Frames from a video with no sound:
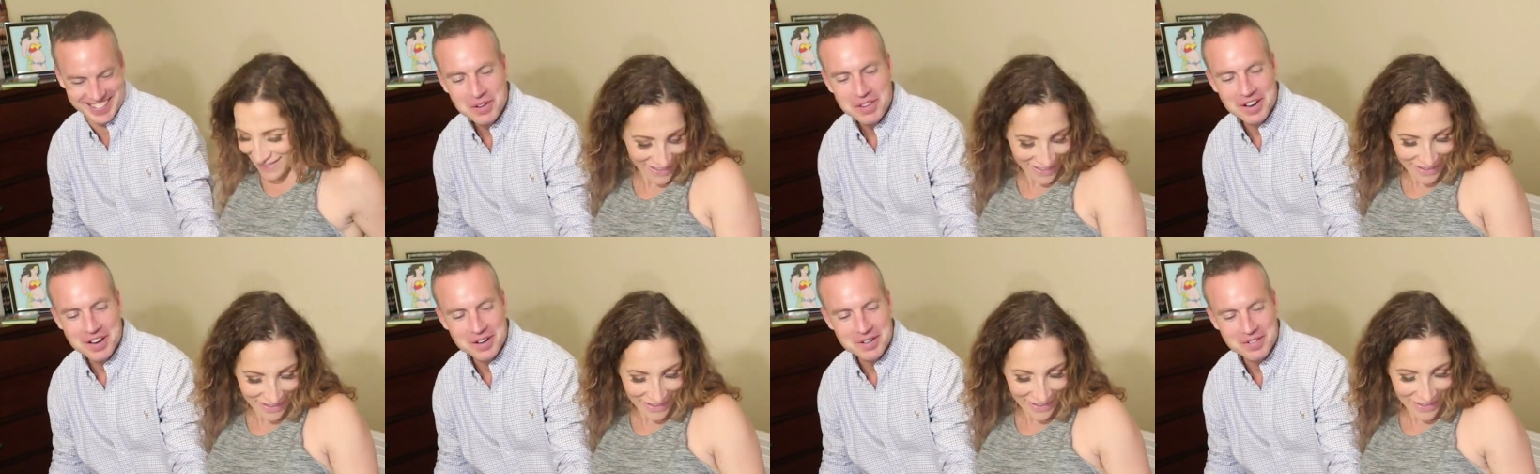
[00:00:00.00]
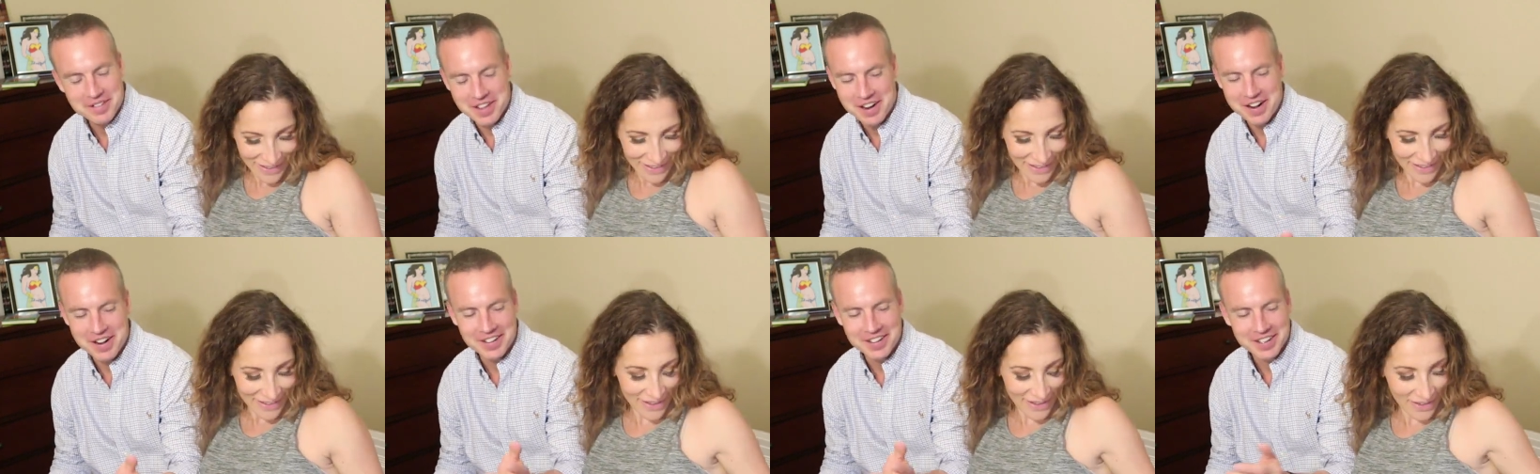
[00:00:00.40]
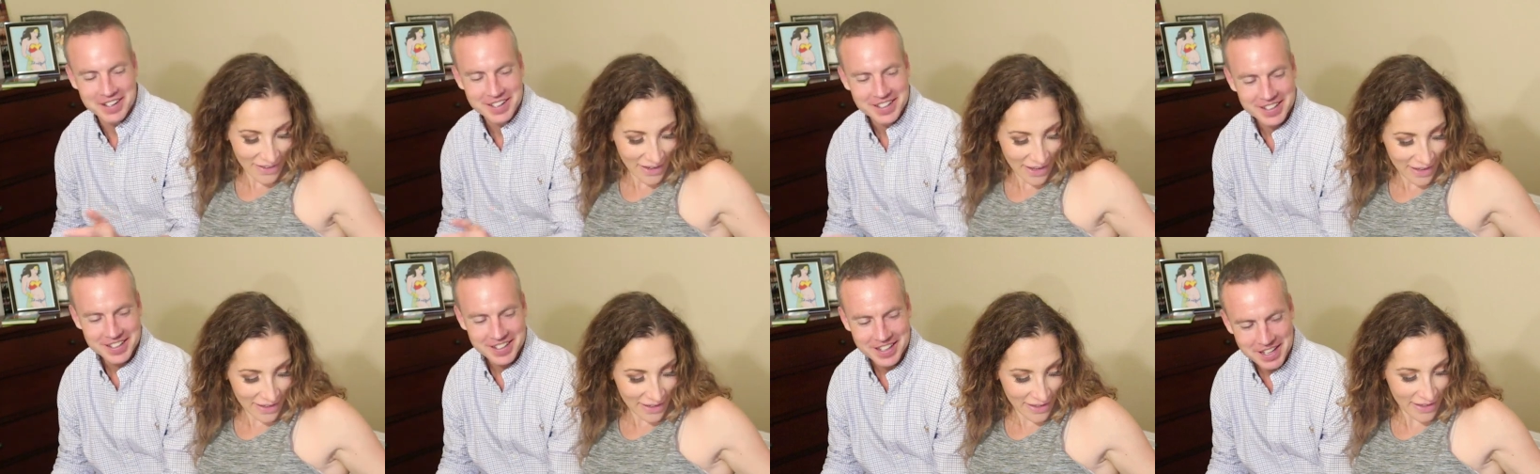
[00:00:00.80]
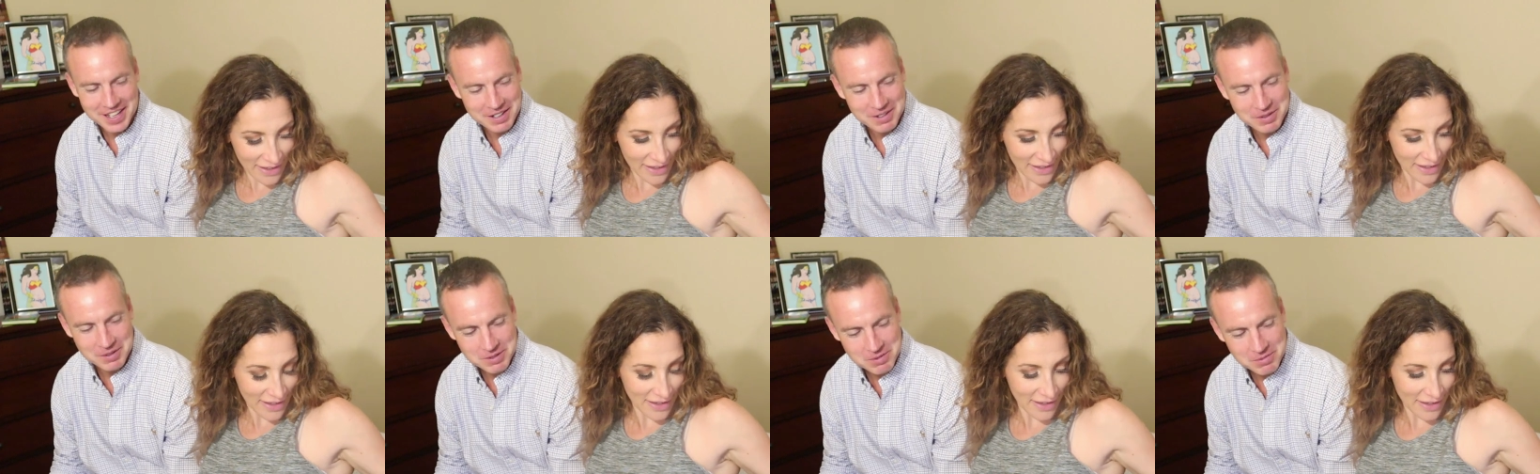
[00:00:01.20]
Speaker 1: Throw that over there. Okay.
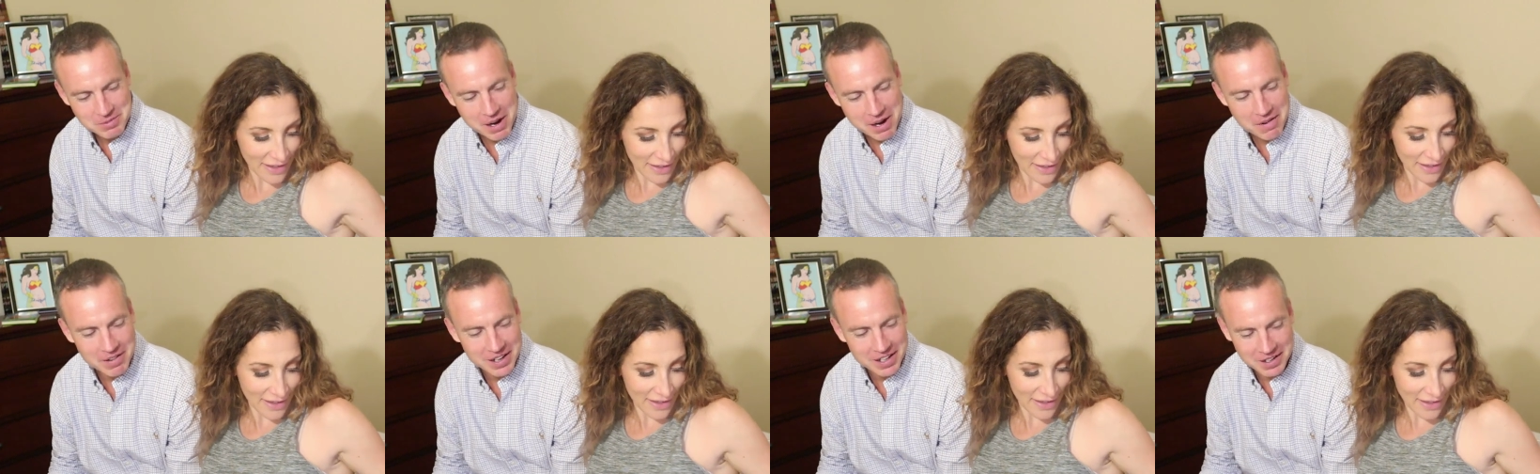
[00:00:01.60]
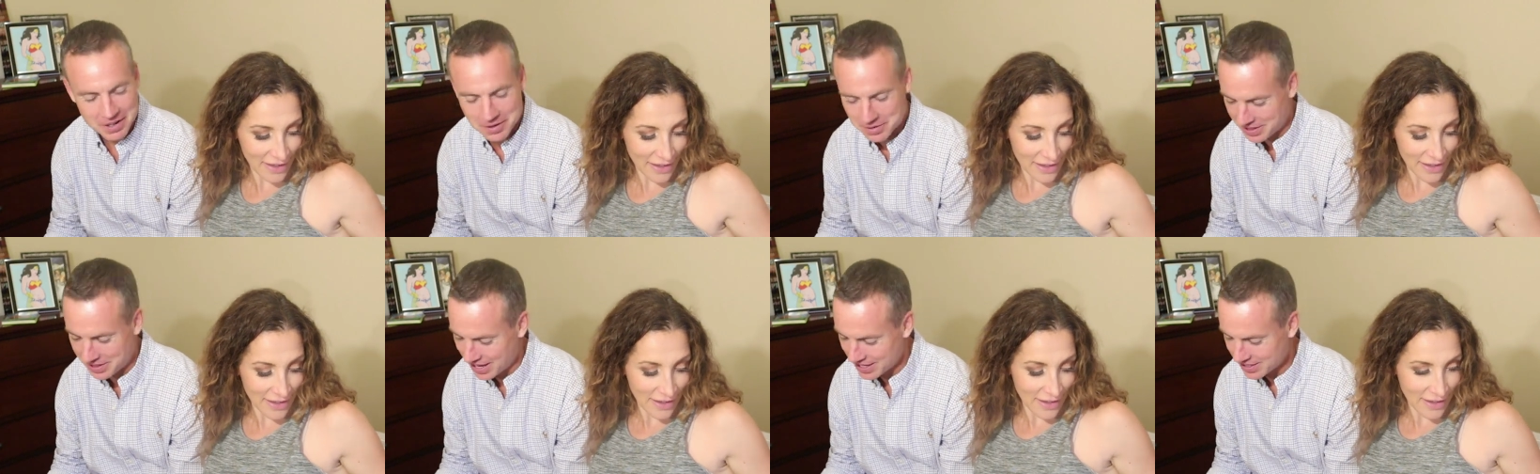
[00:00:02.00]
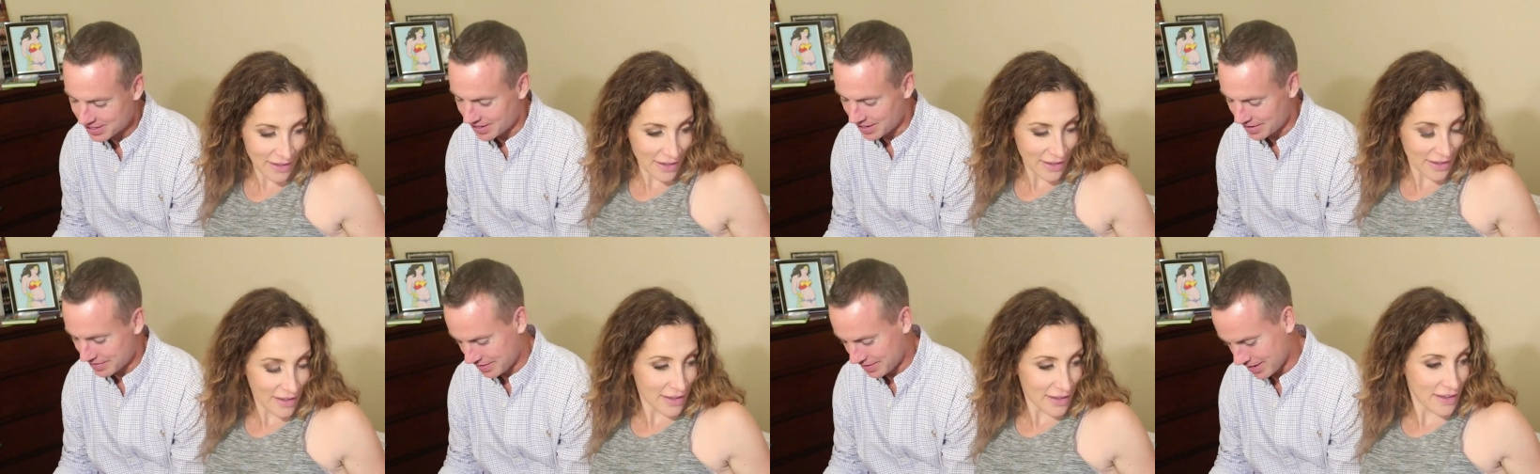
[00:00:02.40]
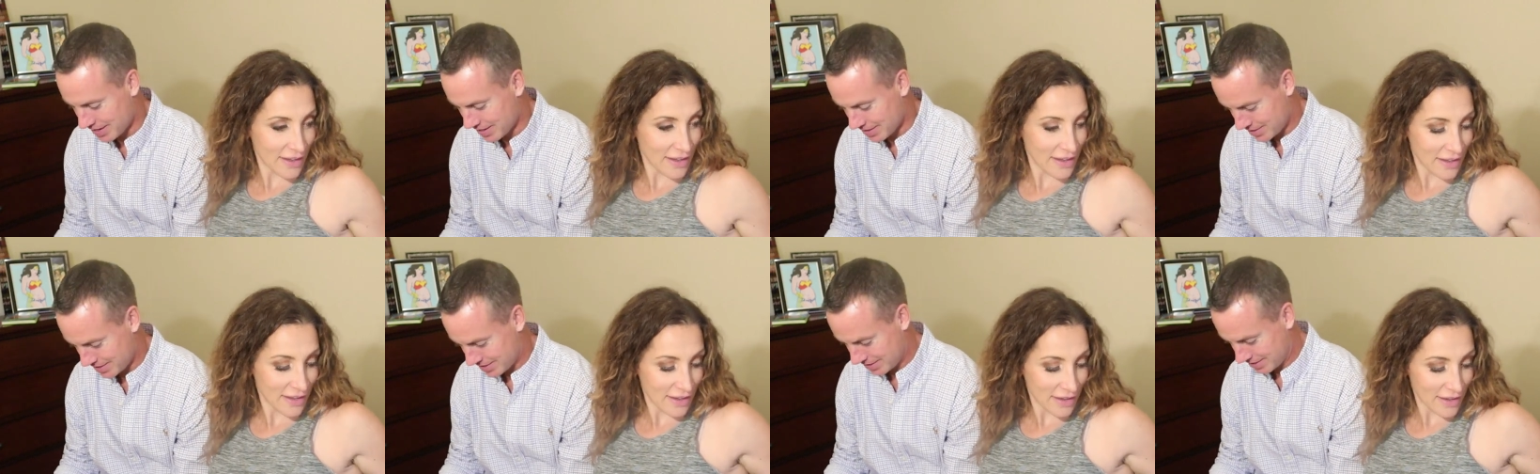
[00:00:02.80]
Like, we already know what that stuff
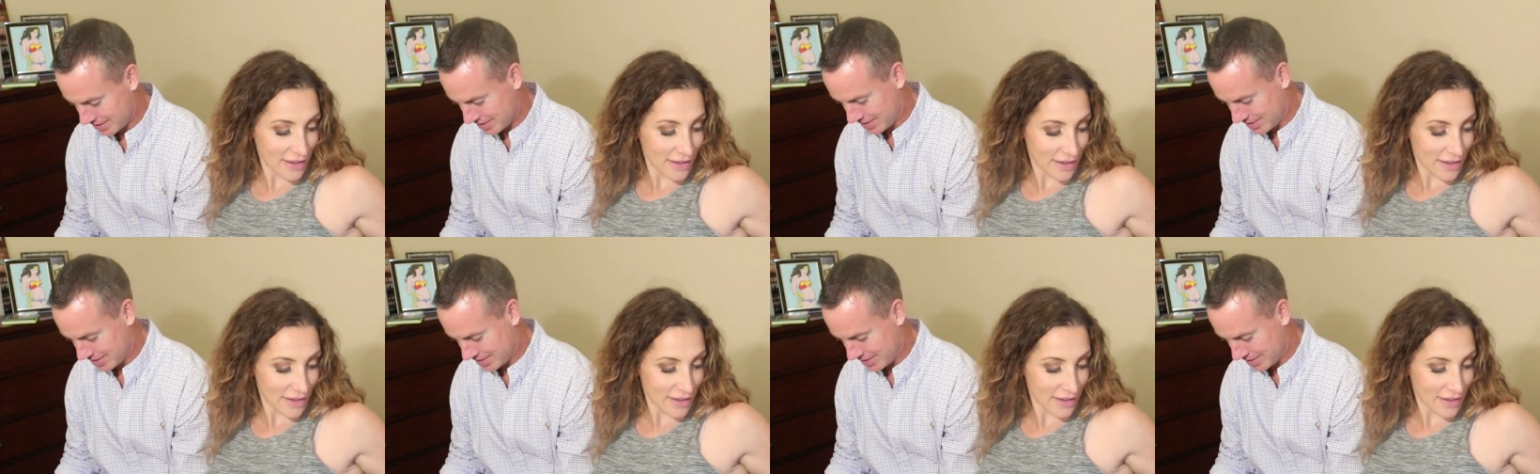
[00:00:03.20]
does.